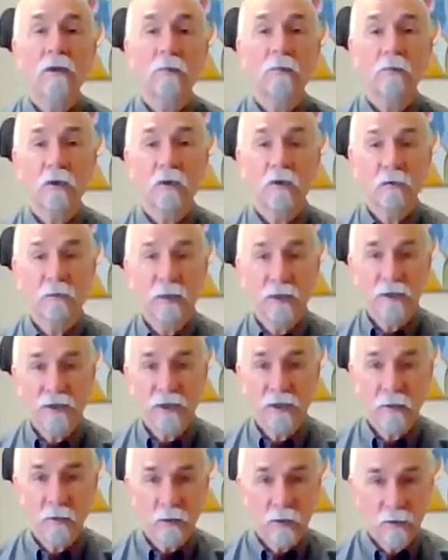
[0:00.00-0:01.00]
The
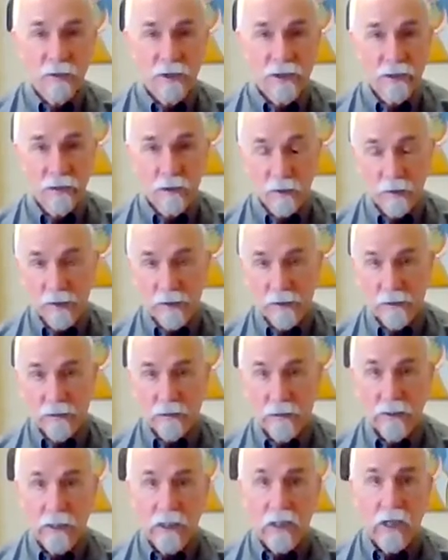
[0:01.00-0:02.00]
movements that we'll be doing
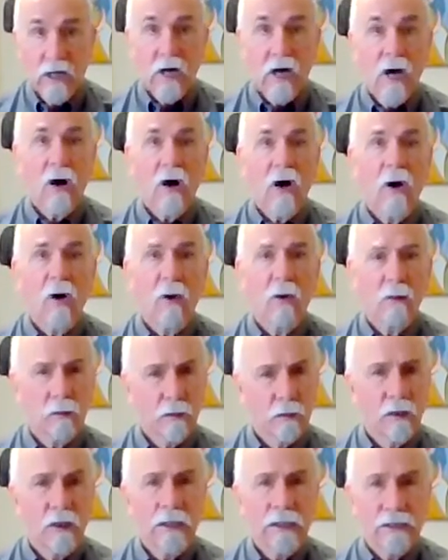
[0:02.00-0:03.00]

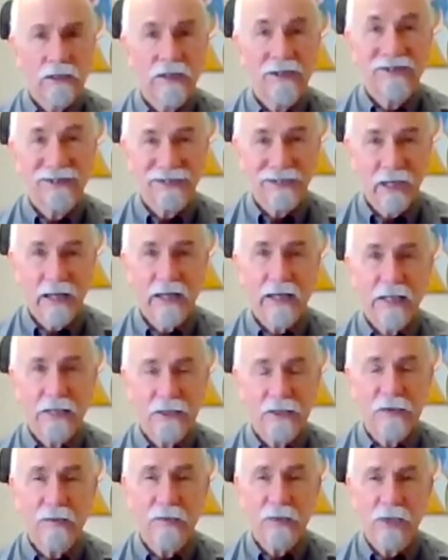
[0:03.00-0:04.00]
are
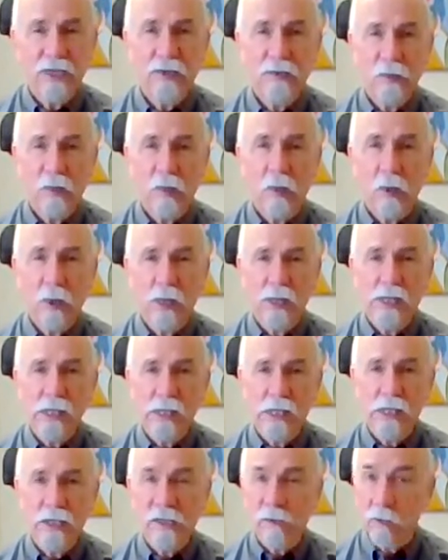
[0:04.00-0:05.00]
designed to be pretty
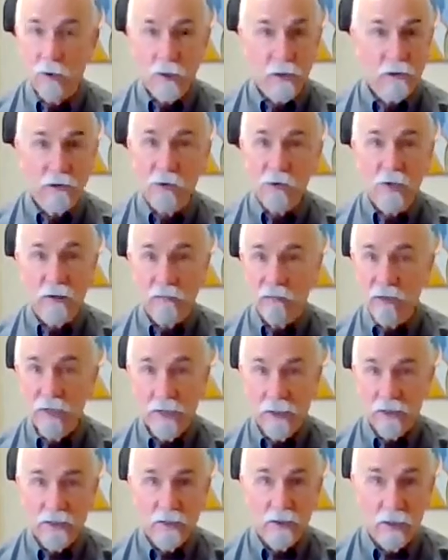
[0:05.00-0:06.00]
easy. We're going to do
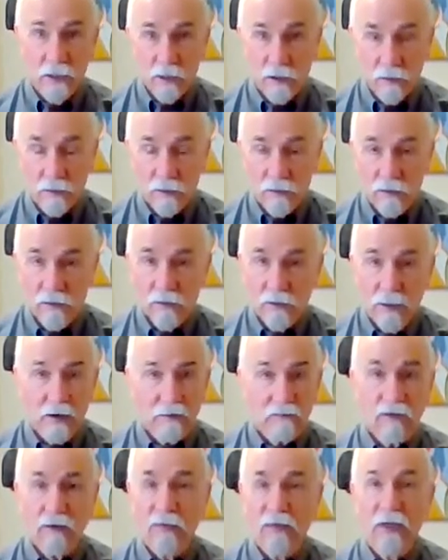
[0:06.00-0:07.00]
everything slow,
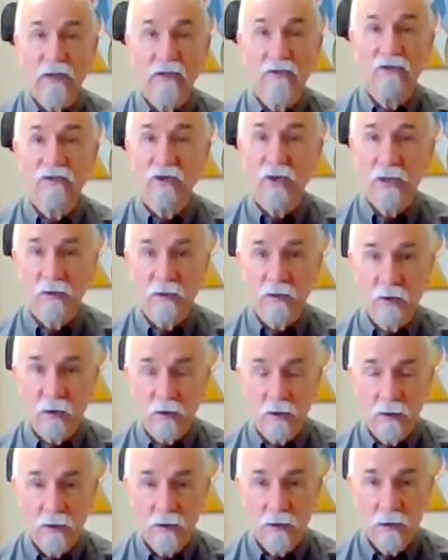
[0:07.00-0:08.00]
everything
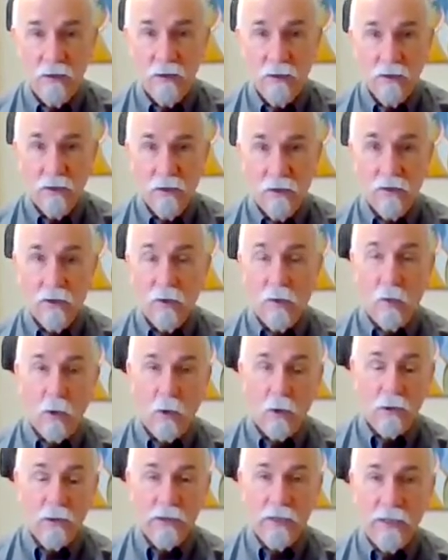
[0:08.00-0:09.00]
gentle,
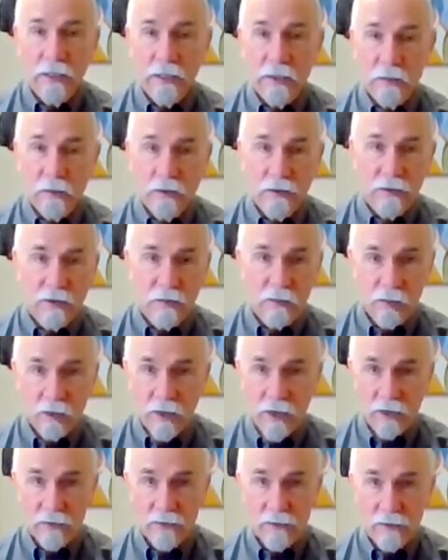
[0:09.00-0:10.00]
coordinated with our
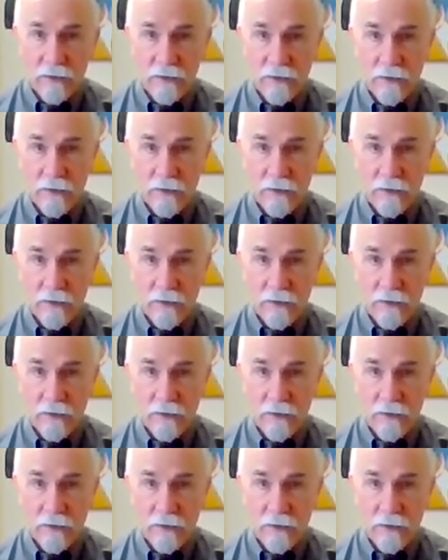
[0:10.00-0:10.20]
breath.